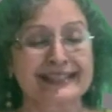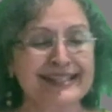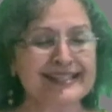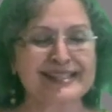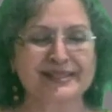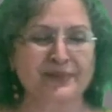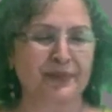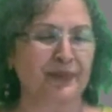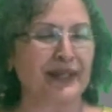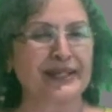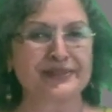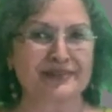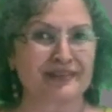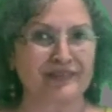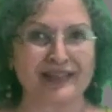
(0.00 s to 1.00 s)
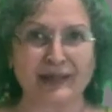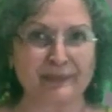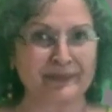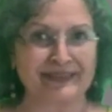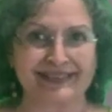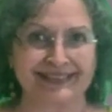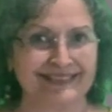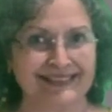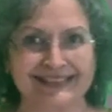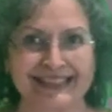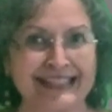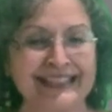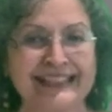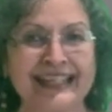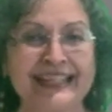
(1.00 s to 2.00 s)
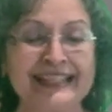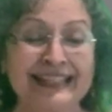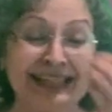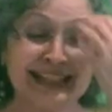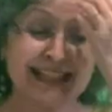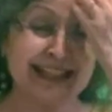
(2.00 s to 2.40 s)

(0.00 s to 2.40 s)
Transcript: This is the way to develop critical thinking,